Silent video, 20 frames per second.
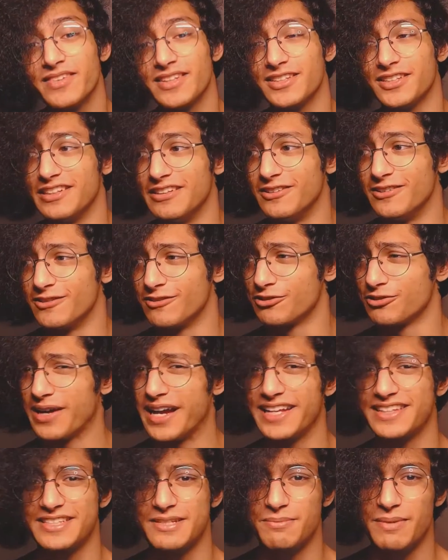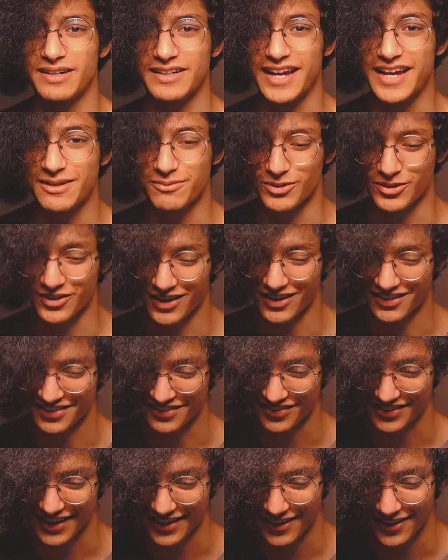to rant about Animal
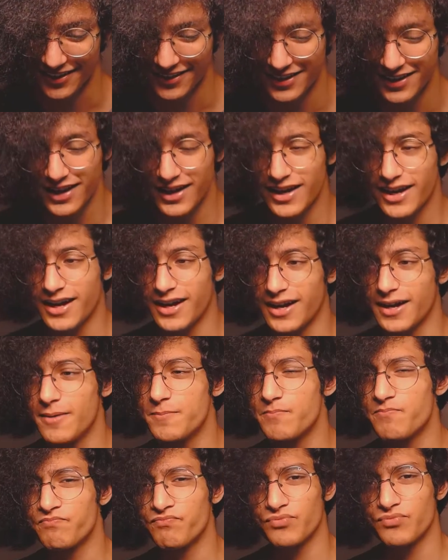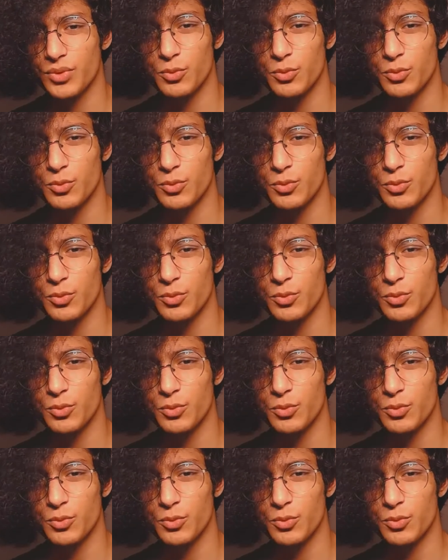Crossing for that long.